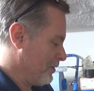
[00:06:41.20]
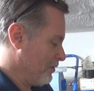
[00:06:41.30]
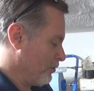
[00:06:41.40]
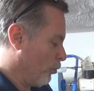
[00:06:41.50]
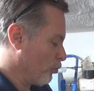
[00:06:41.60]

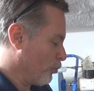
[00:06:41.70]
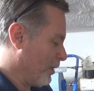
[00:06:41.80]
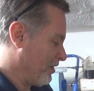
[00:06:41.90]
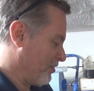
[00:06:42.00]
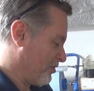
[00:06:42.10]
The old
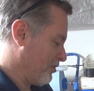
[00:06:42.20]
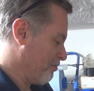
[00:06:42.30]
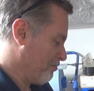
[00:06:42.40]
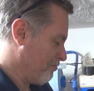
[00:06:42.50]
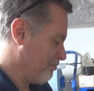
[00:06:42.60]
ones
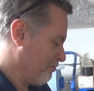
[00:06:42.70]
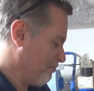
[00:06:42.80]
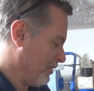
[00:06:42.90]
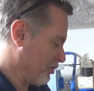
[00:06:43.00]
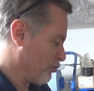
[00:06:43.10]

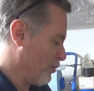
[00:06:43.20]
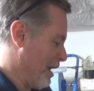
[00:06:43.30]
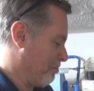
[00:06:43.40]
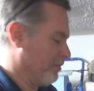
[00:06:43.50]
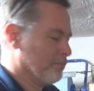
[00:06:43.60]
are scrap.